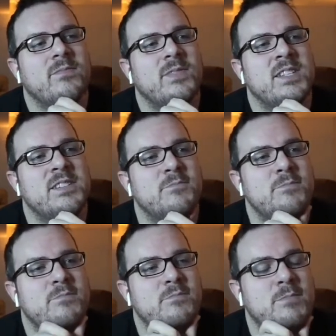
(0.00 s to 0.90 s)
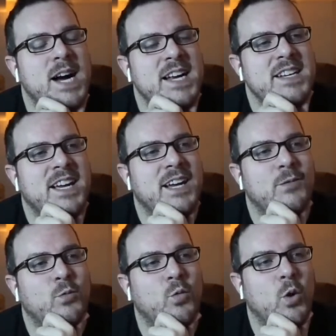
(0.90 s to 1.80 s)
his mind got
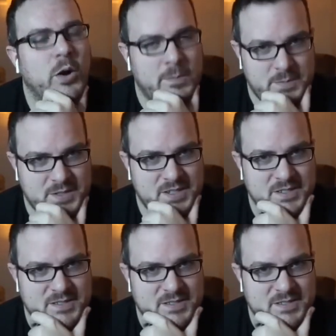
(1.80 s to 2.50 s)
warped